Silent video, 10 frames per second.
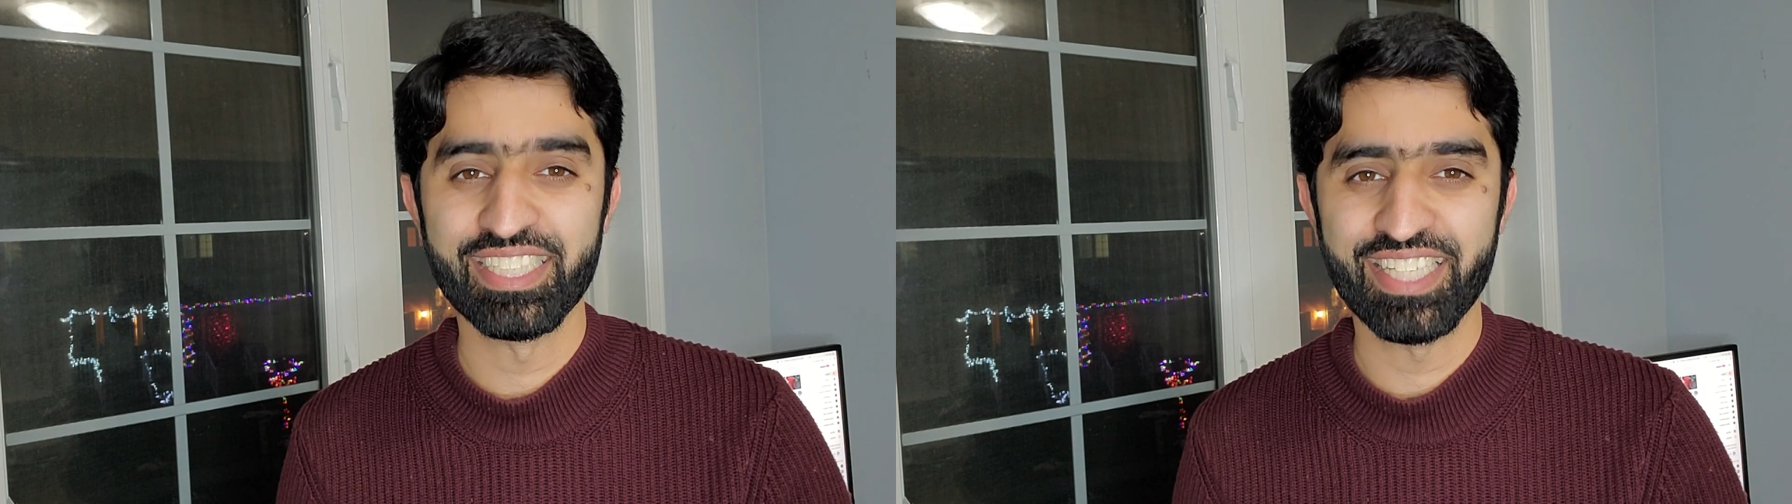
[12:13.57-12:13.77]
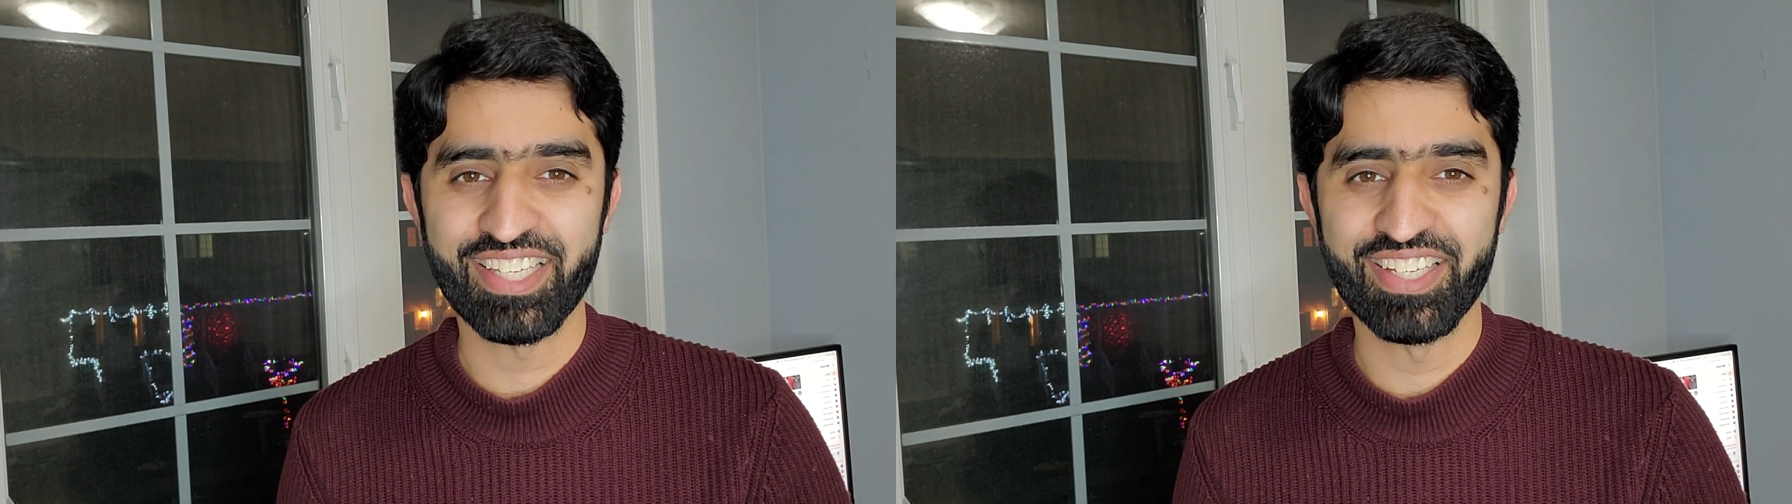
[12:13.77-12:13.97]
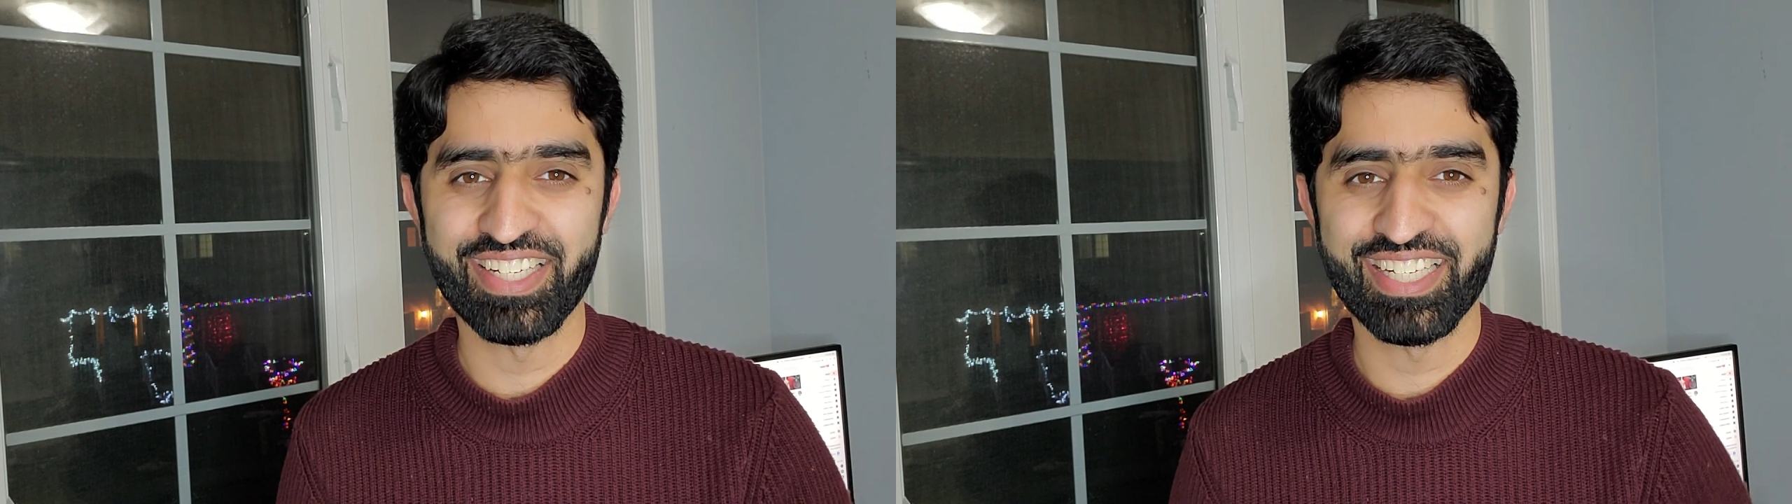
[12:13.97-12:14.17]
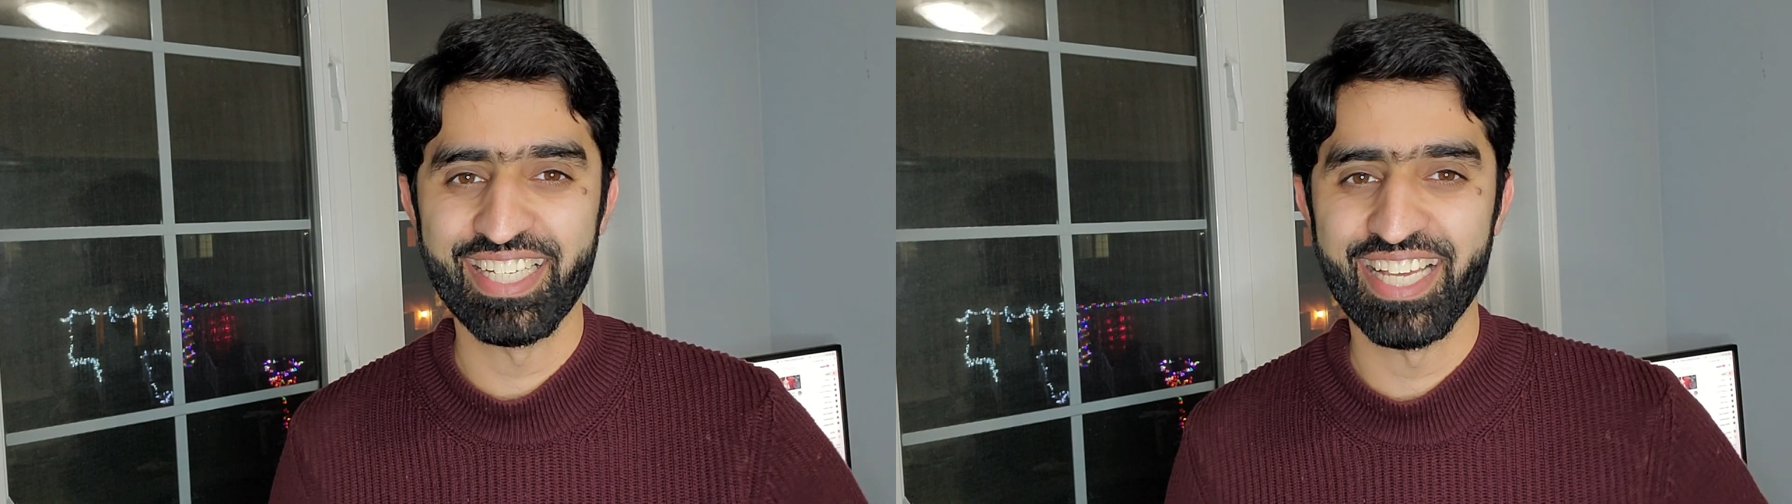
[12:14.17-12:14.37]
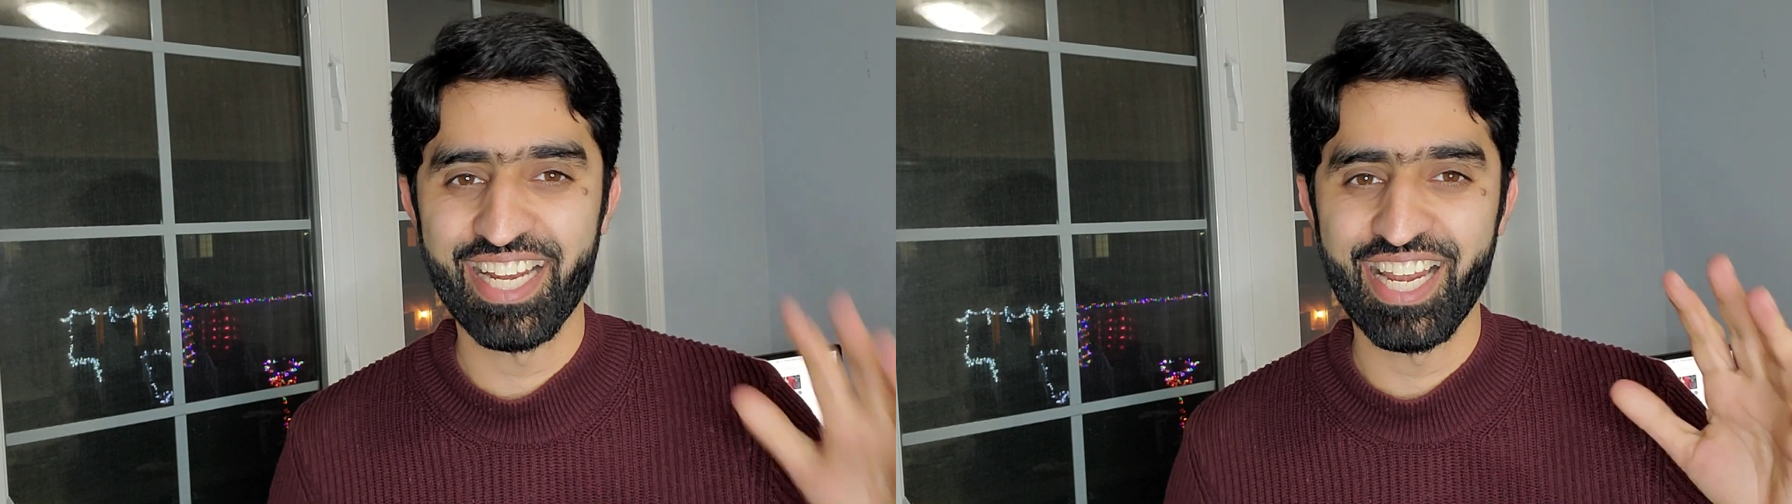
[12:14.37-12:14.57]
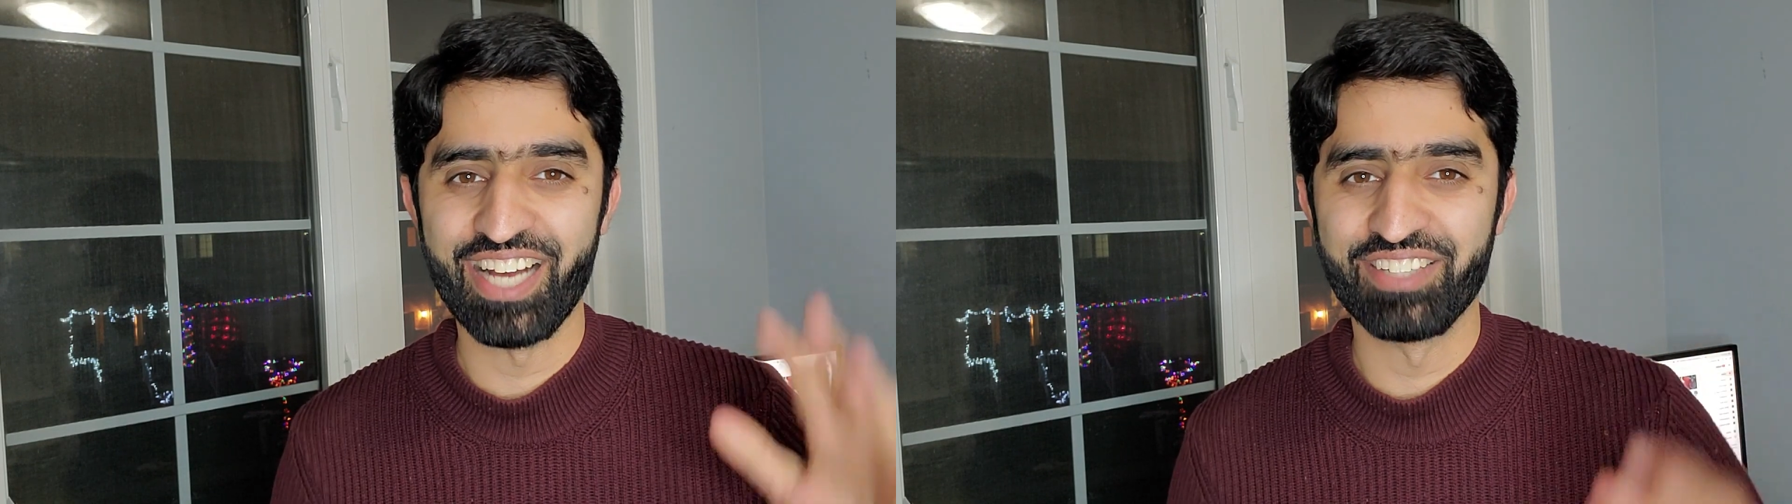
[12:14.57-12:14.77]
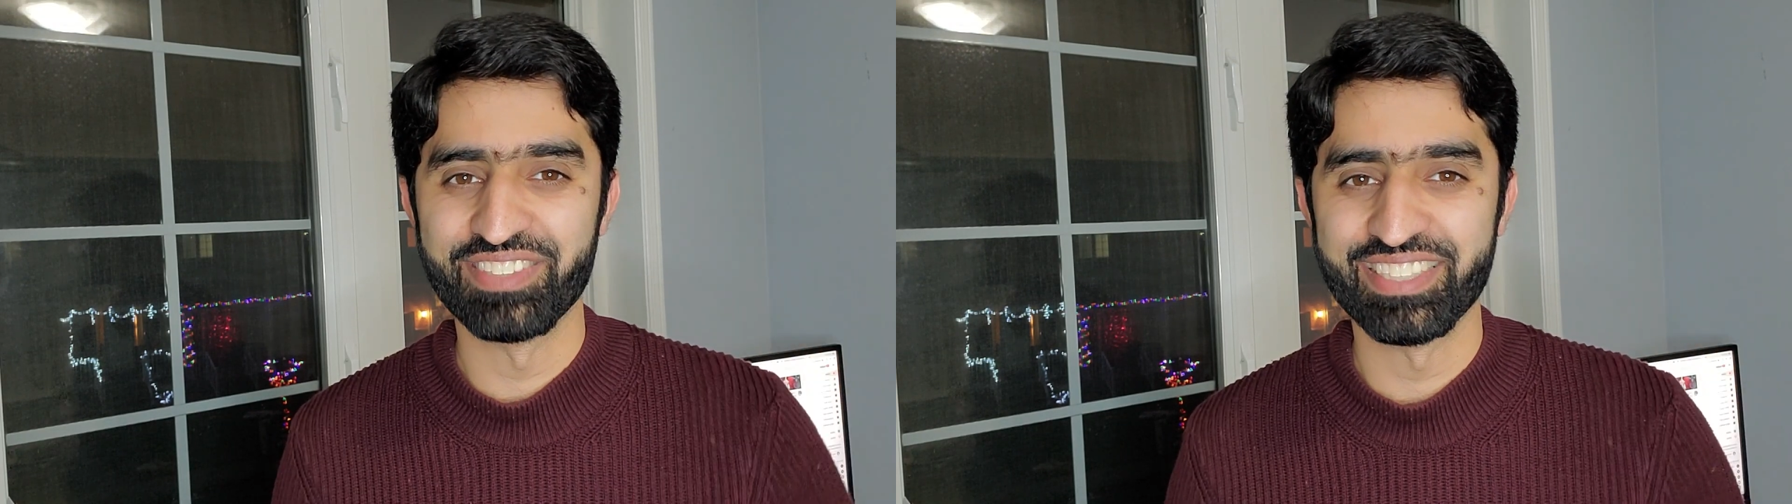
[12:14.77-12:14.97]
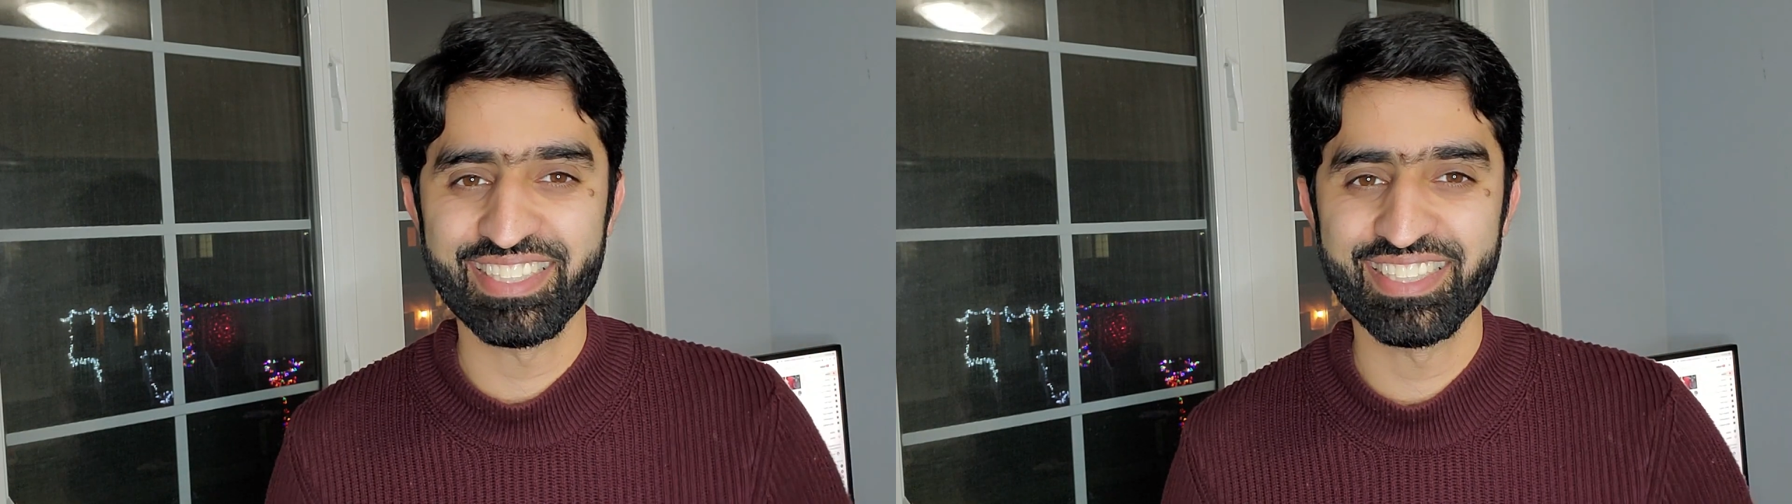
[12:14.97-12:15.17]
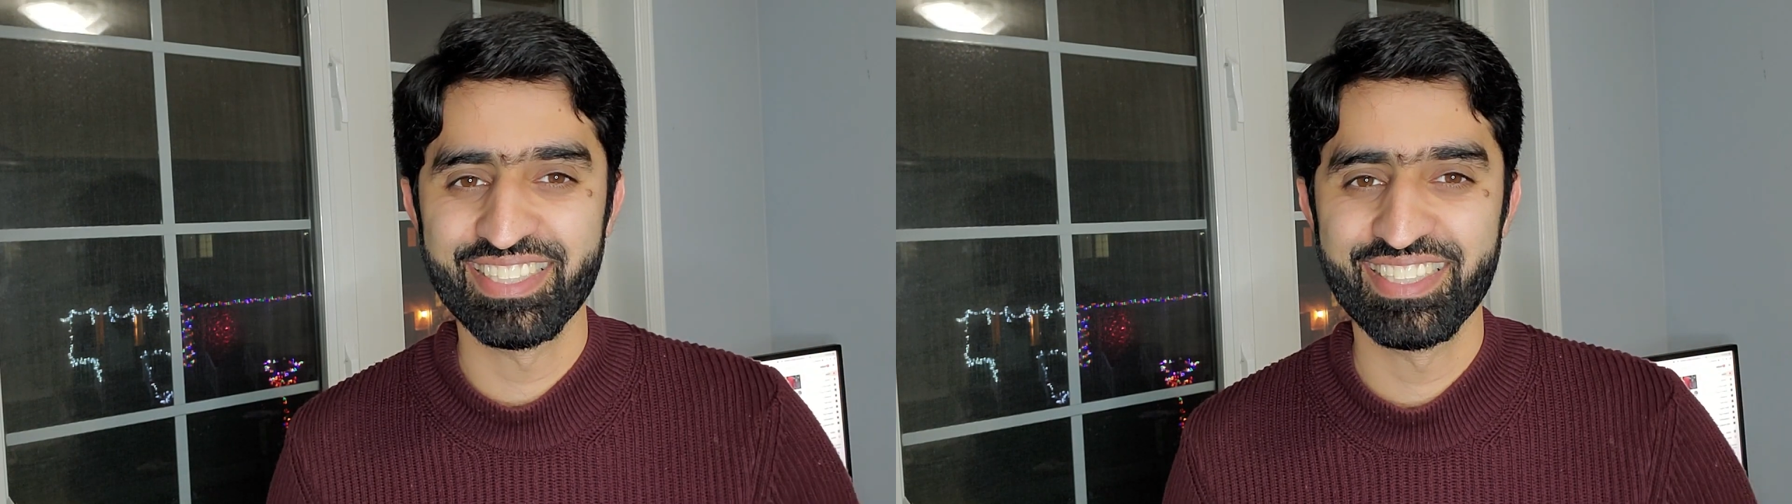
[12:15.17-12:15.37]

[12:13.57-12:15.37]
Take care and Allah Hafiz.